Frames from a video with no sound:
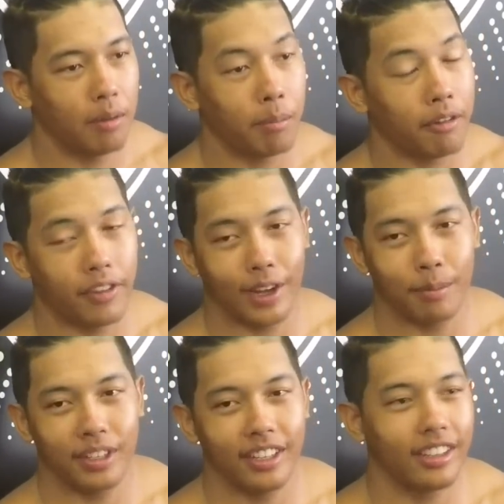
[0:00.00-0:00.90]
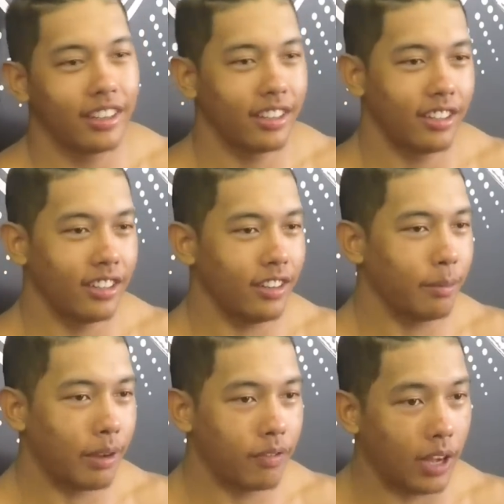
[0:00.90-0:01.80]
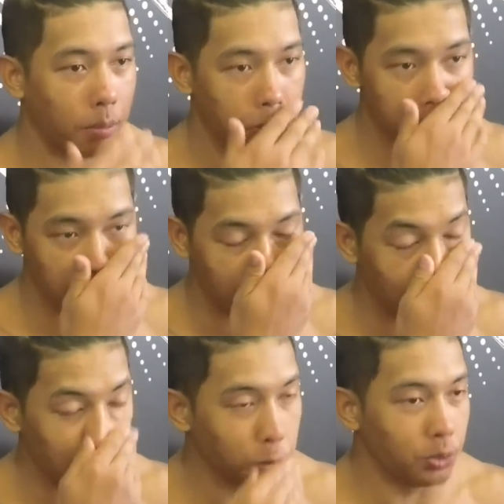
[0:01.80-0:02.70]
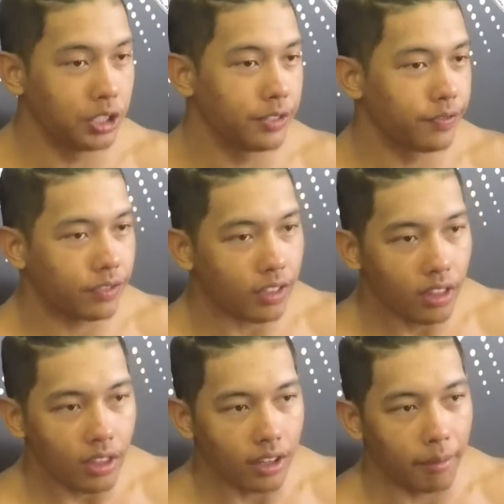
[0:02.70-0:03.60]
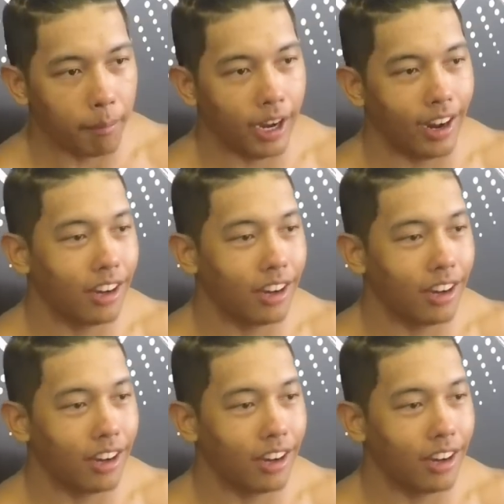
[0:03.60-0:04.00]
my family, you know, my family is a huge impact.